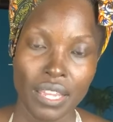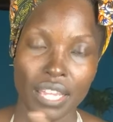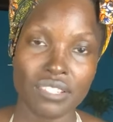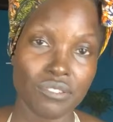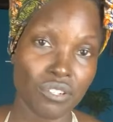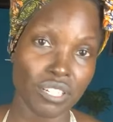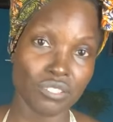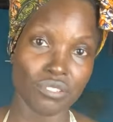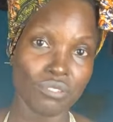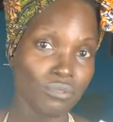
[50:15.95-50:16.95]
And so you could
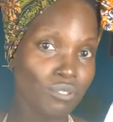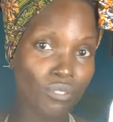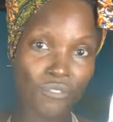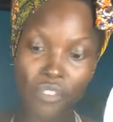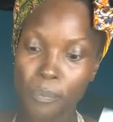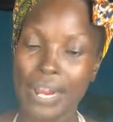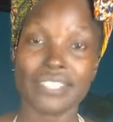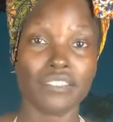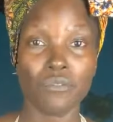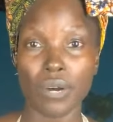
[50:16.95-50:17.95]
do 2 for the price
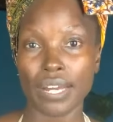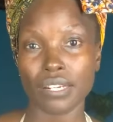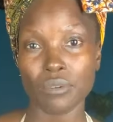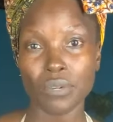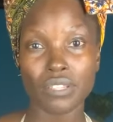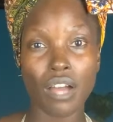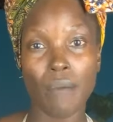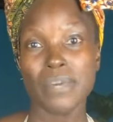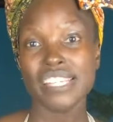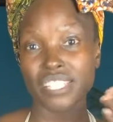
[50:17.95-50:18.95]
of 1 with an
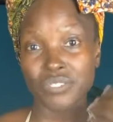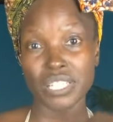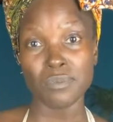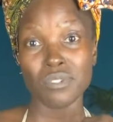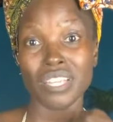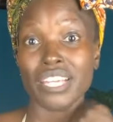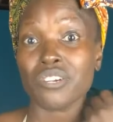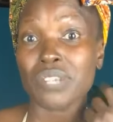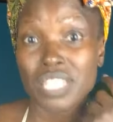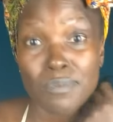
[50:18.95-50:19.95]
amazing green smoothie. And
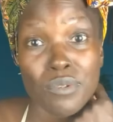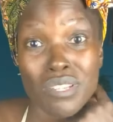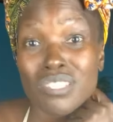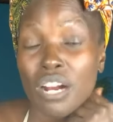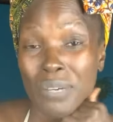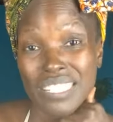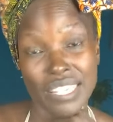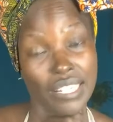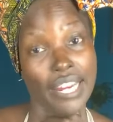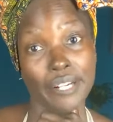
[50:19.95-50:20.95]
green smoothies are my
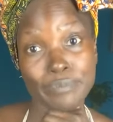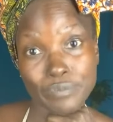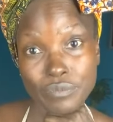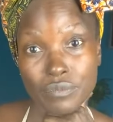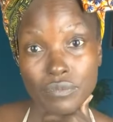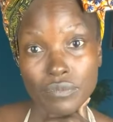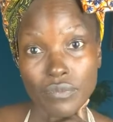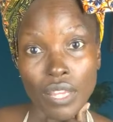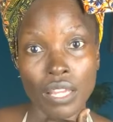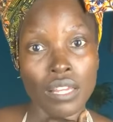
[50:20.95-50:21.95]
skincare.
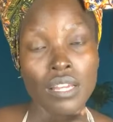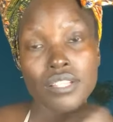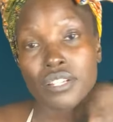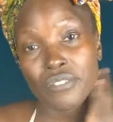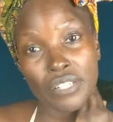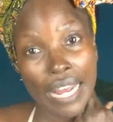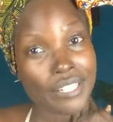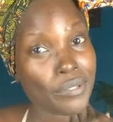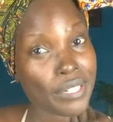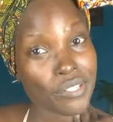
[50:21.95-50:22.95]
So if you're not
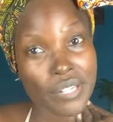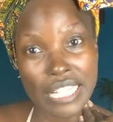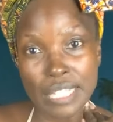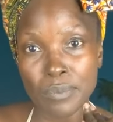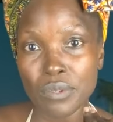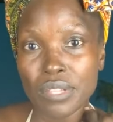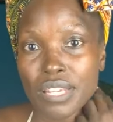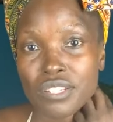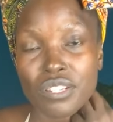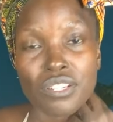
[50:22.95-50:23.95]
doing green
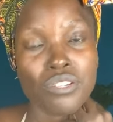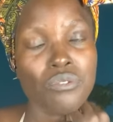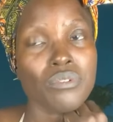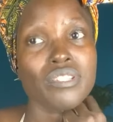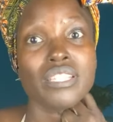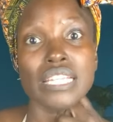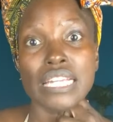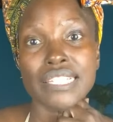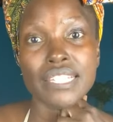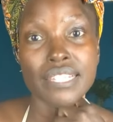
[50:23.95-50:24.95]
smoothies, you will see
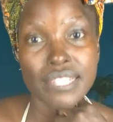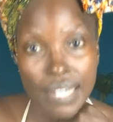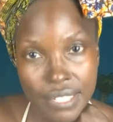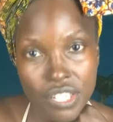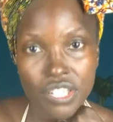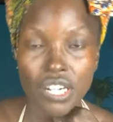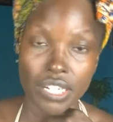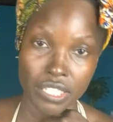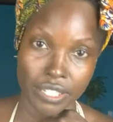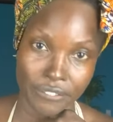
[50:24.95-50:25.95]
such a
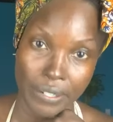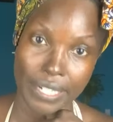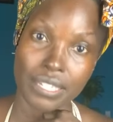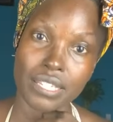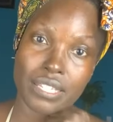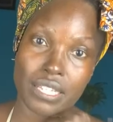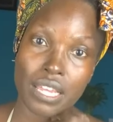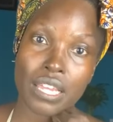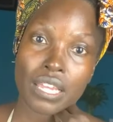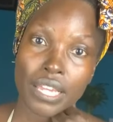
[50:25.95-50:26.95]
difference
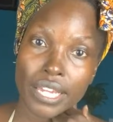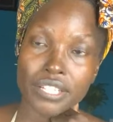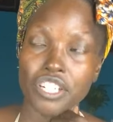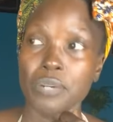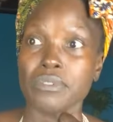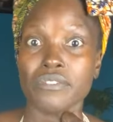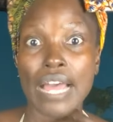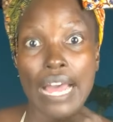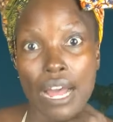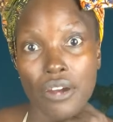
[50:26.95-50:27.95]
in terms of
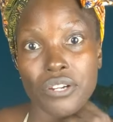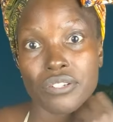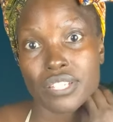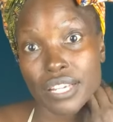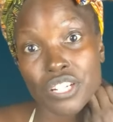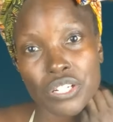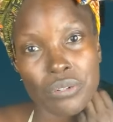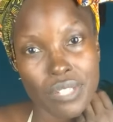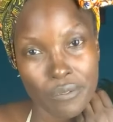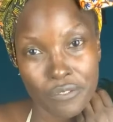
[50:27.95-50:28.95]
how your skin shows
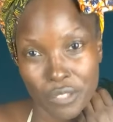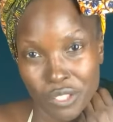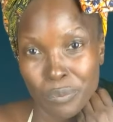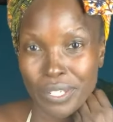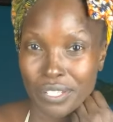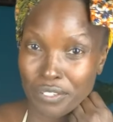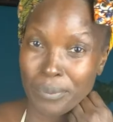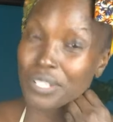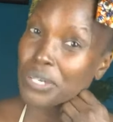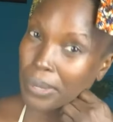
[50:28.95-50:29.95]
up for you, because you've been
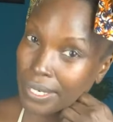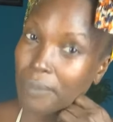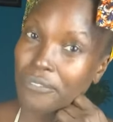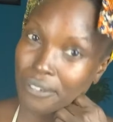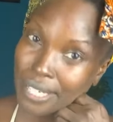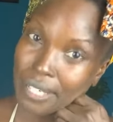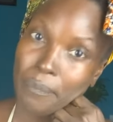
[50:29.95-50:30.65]
showing up for it.